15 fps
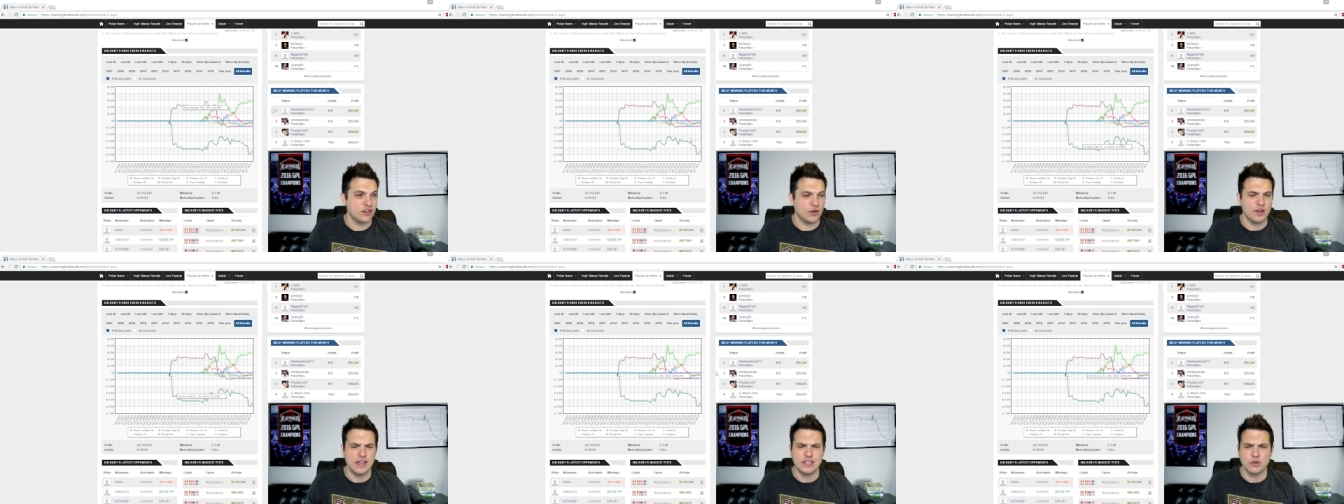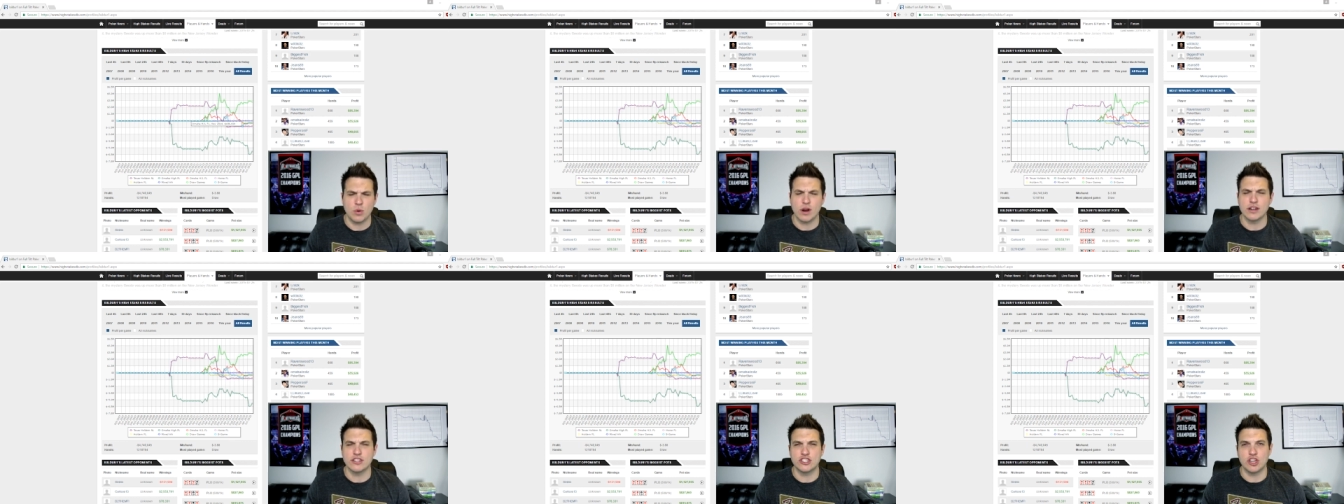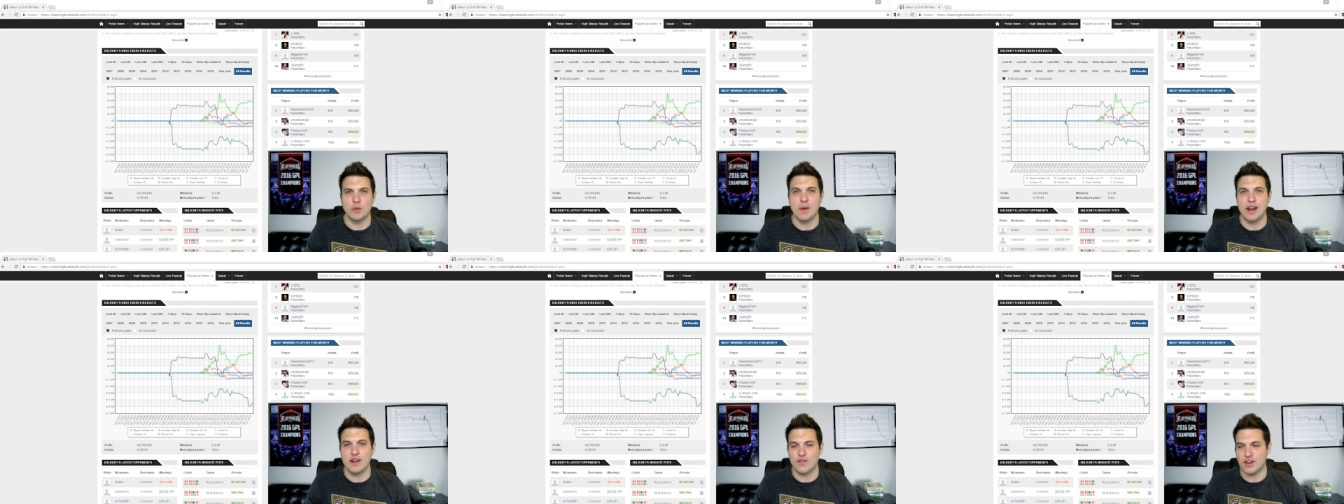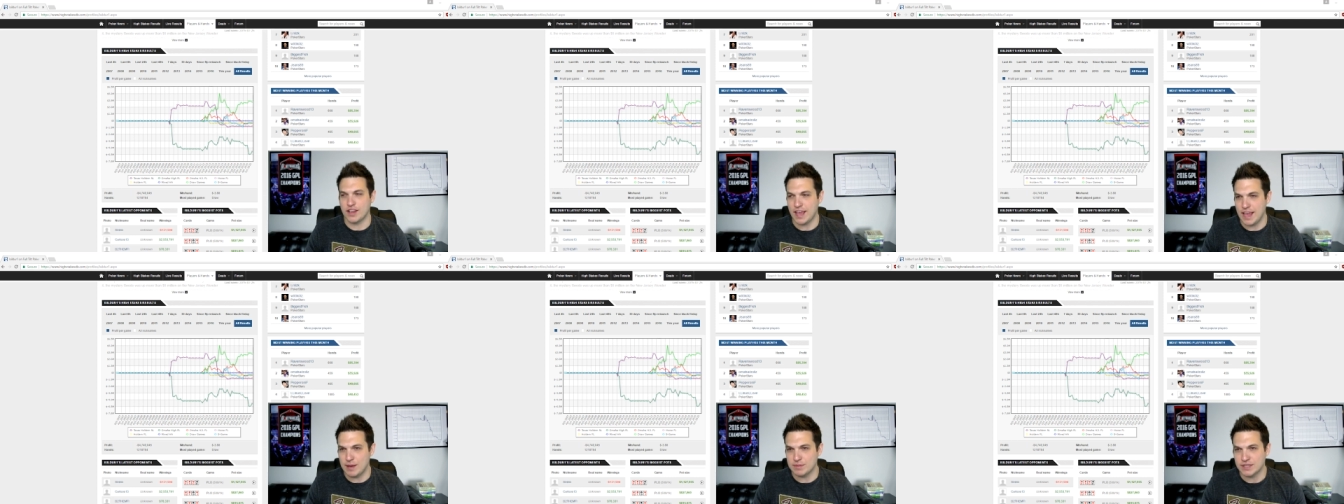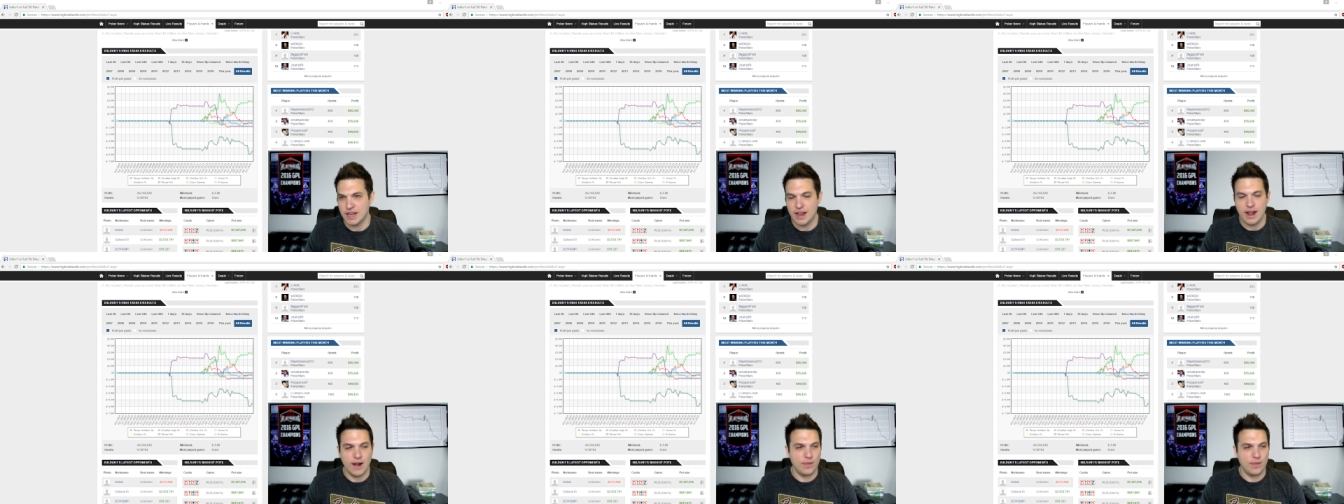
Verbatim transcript: you know, he has to work on so many different games